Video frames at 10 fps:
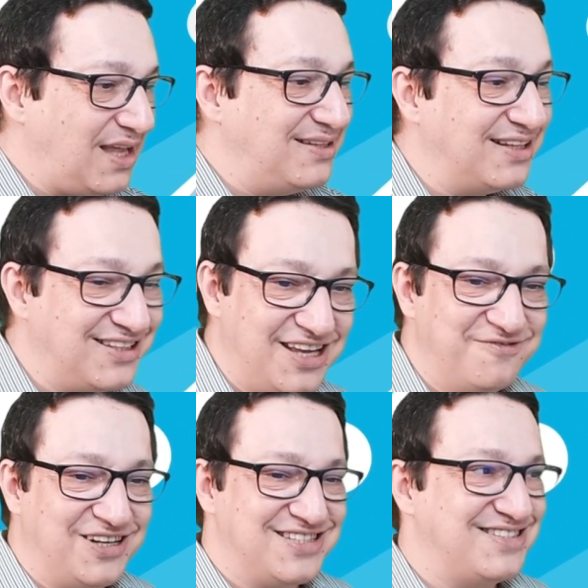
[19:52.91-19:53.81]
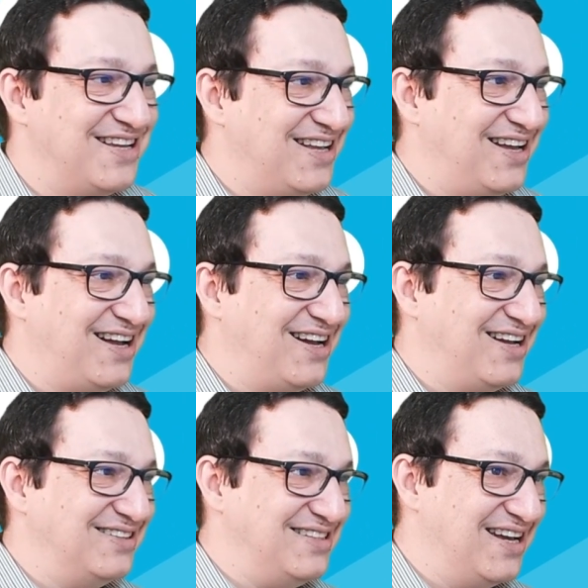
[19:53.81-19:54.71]
that gave us
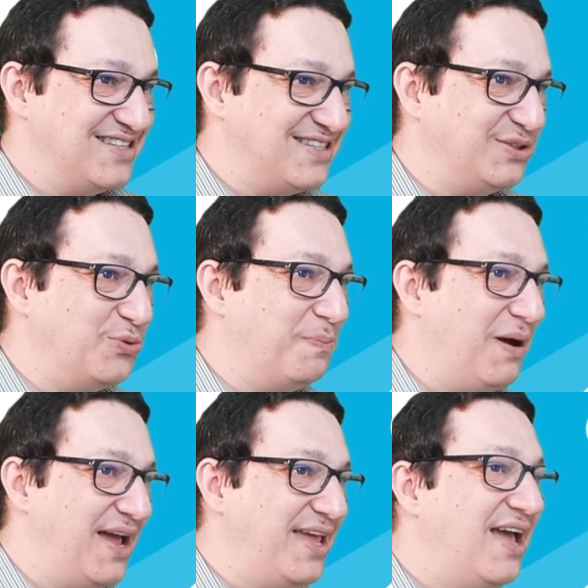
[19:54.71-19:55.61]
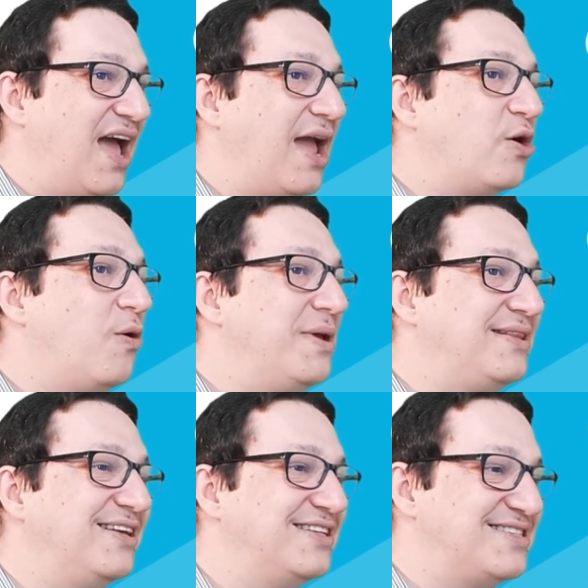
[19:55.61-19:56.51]
the answer to pi. I'm
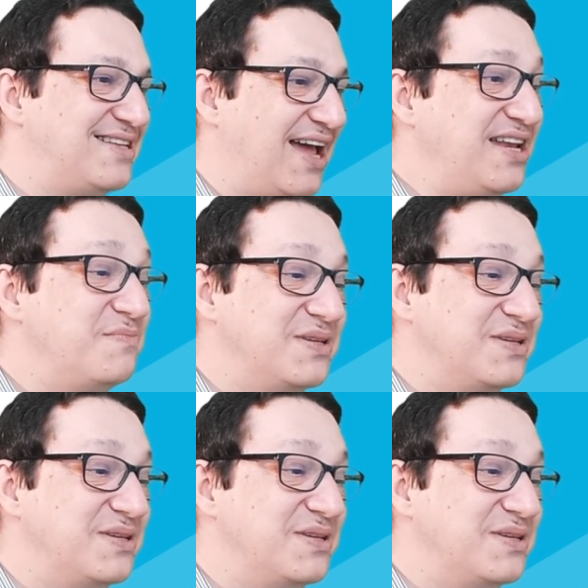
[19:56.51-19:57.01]
commenting this line